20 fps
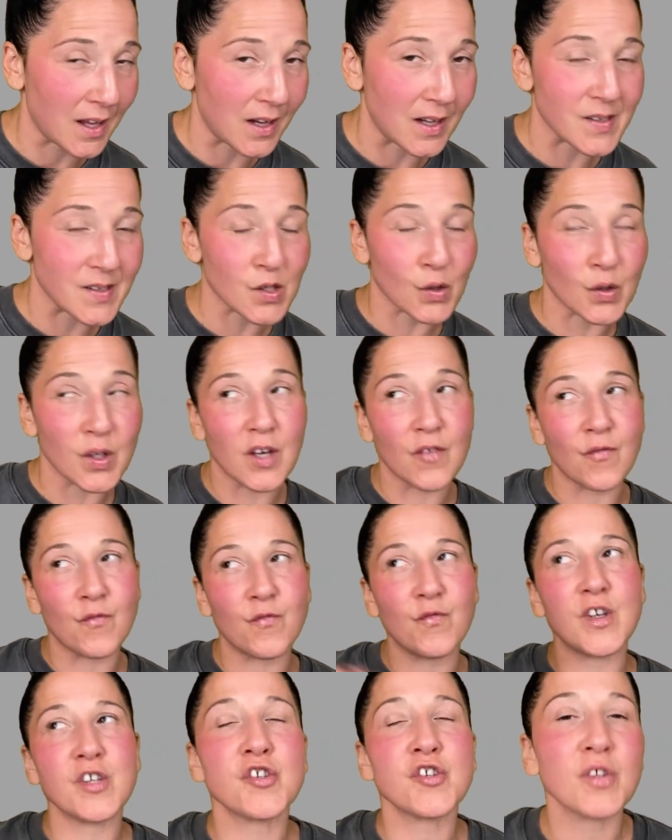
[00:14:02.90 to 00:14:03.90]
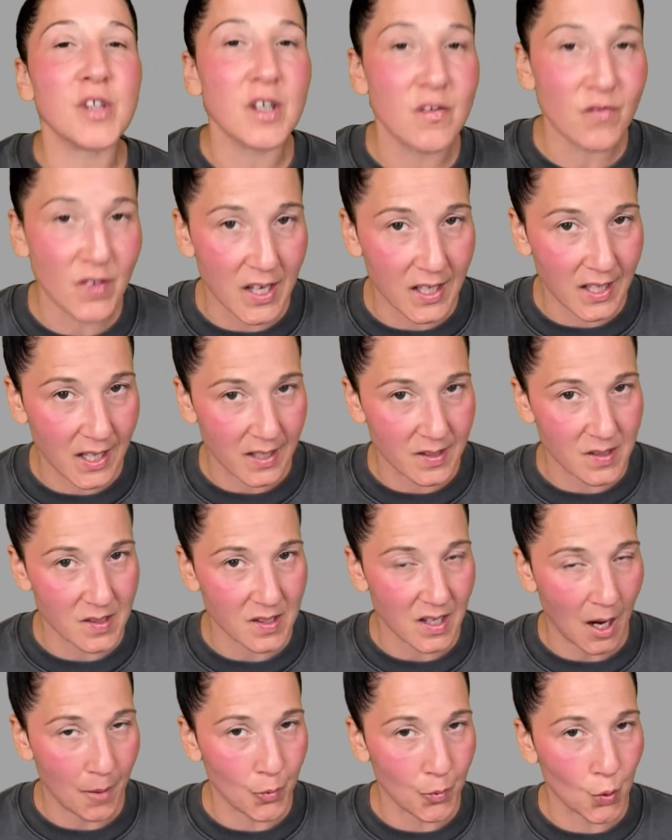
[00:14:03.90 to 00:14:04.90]
until he officially vacates
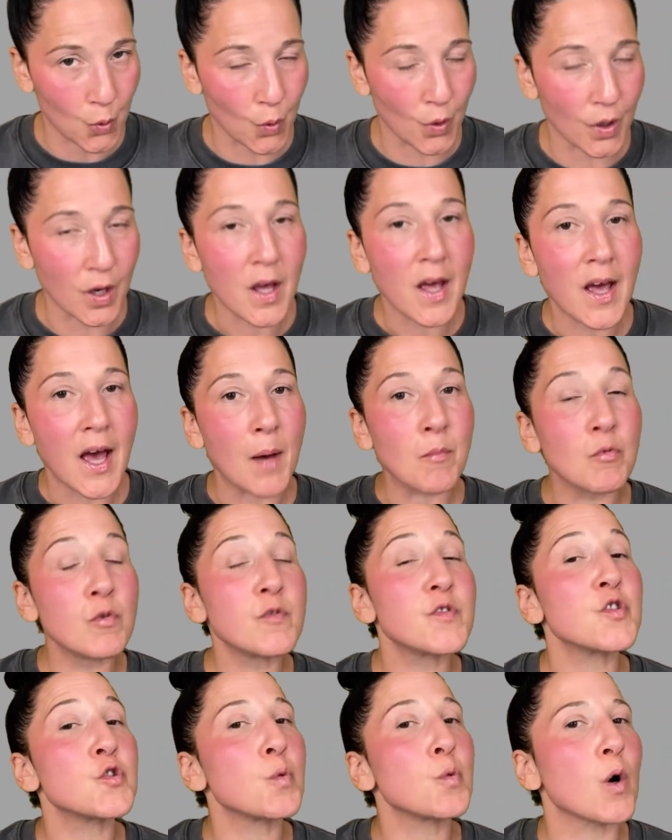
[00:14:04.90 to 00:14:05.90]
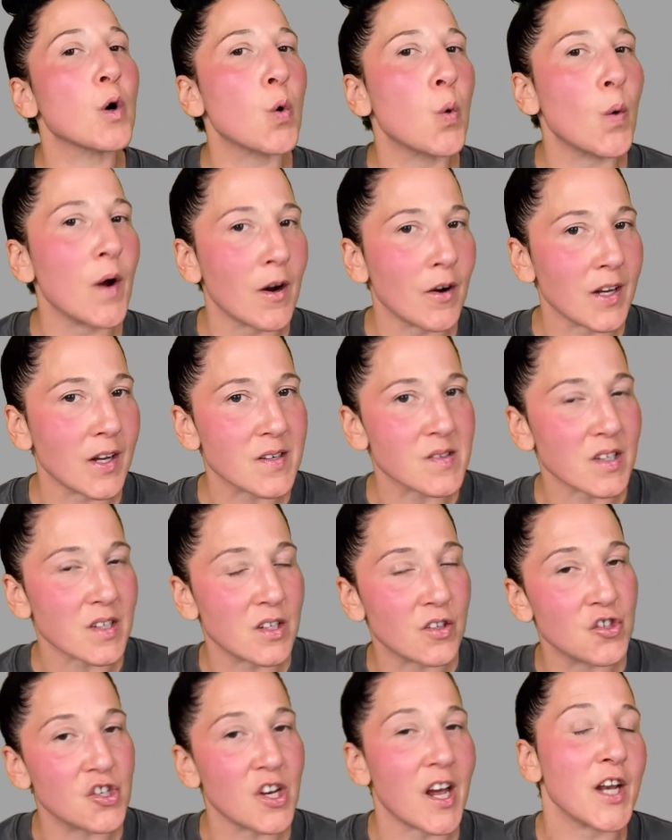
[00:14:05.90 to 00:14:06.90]
Capricorn and moves into Aquarius
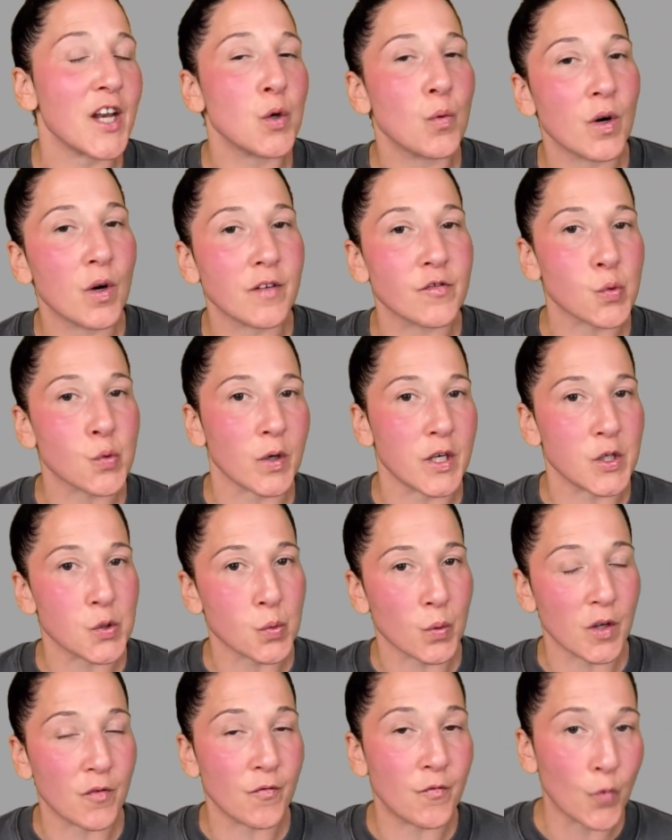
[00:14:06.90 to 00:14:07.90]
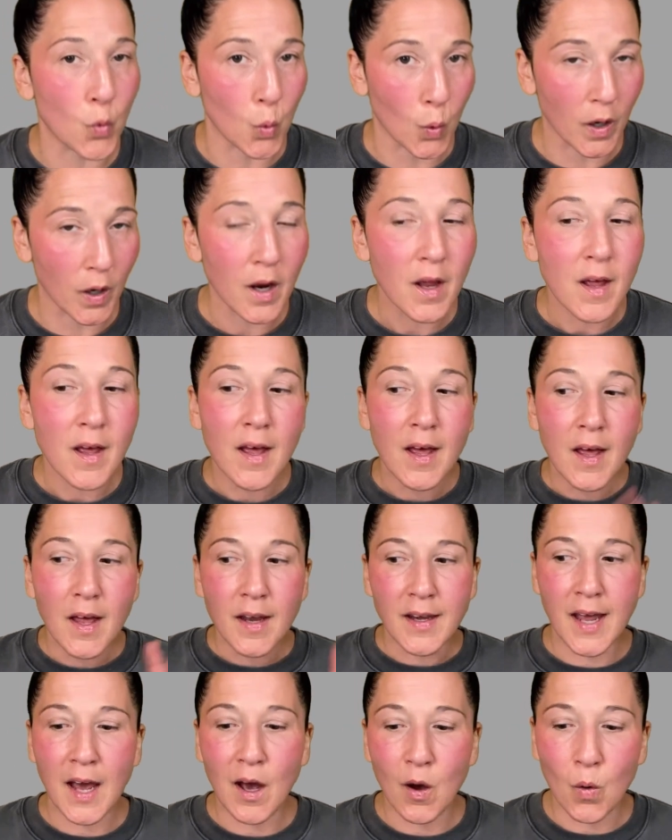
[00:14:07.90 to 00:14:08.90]
in January of 2024.
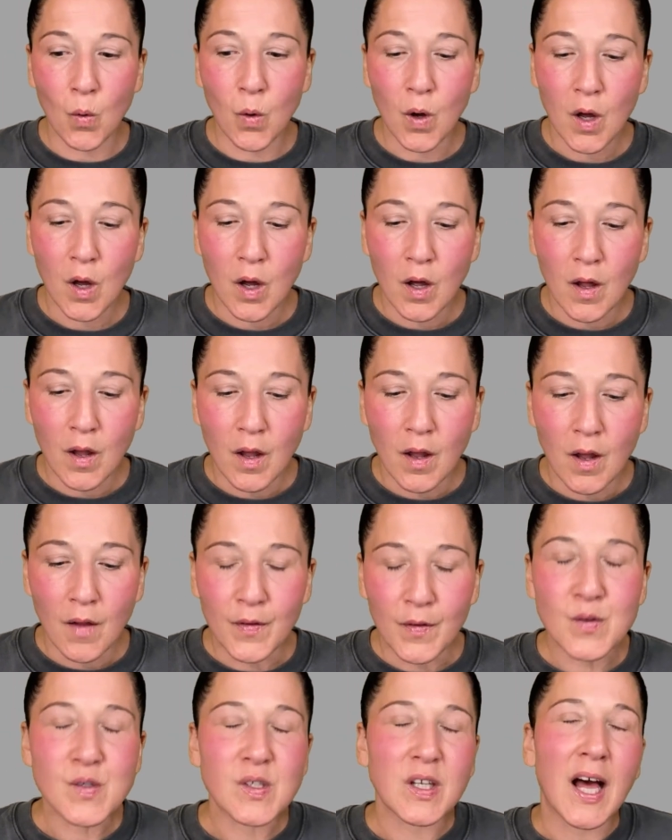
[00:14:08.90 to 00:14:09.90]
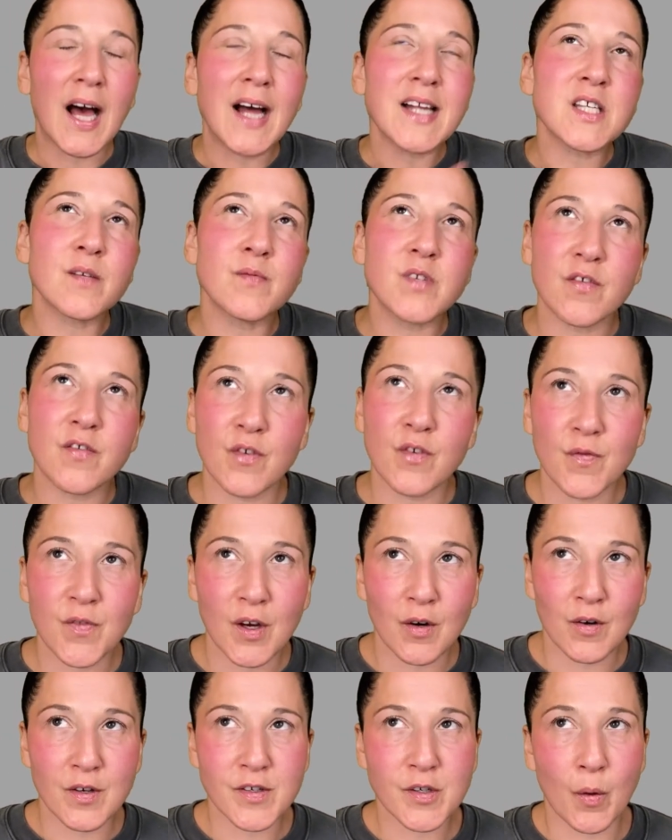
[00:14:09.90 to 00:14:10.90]
Now, there's lots of different
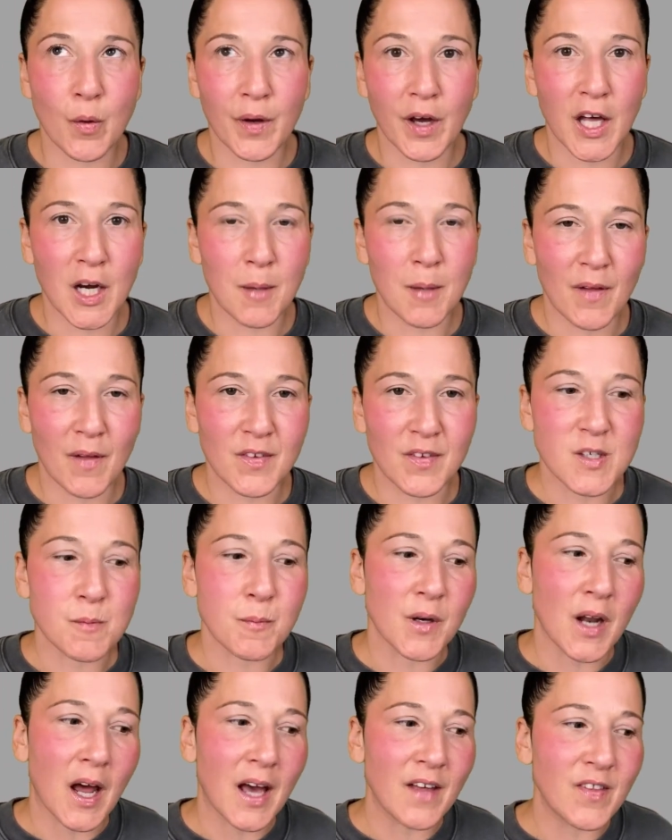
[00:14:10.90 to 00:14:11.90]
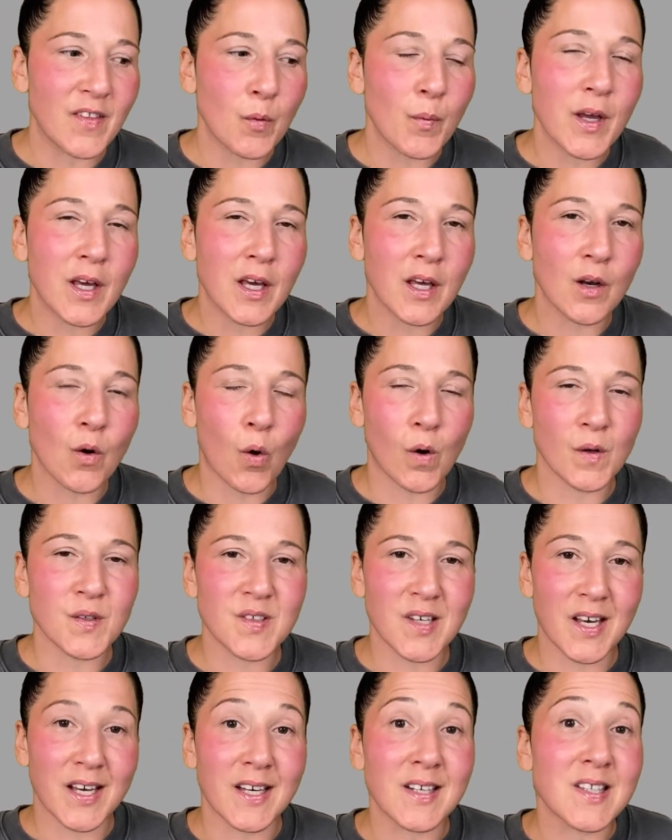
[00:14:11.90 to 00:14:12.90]
theories going on about this, but I think we can all
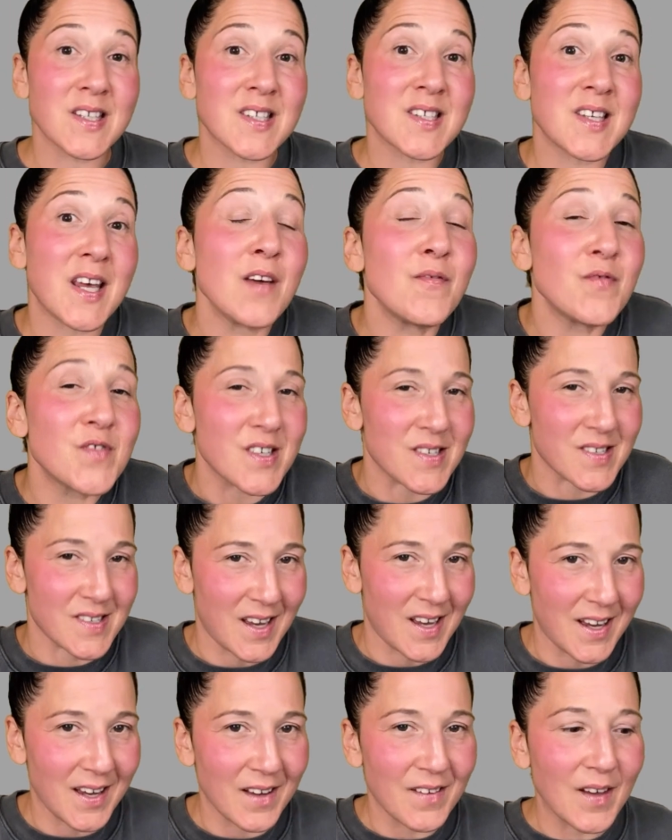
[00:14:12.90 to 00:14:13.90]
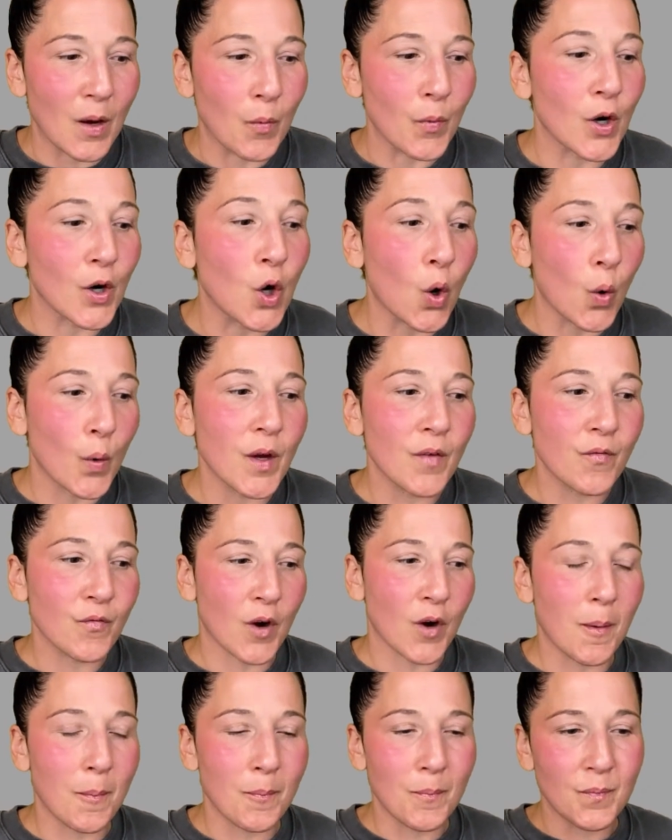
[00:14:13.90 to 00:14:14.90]
say it's safe to say that we're going
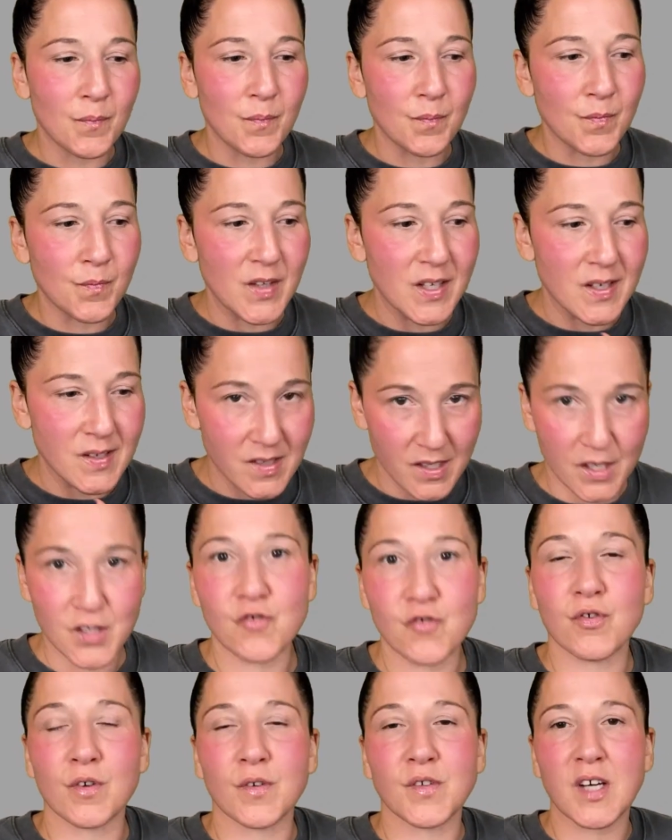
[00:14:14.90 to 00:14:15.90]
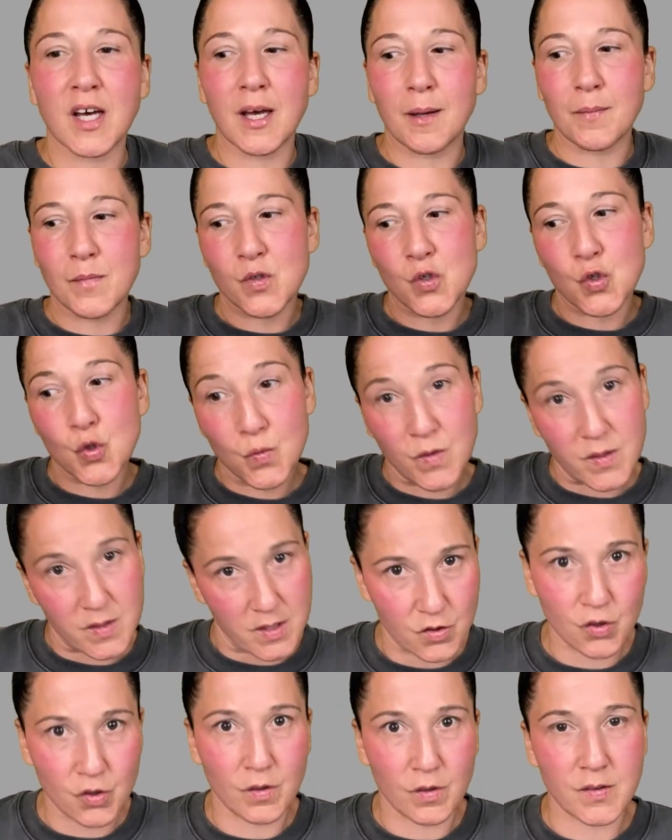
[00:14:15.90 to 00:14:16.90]
from the industrial times to the
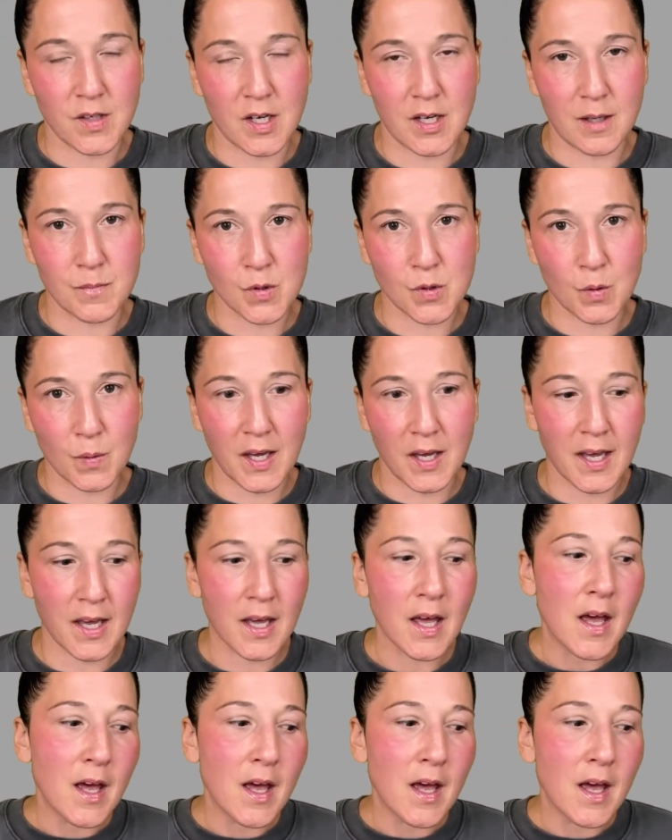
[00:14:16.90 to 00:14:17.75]
digital times, okay?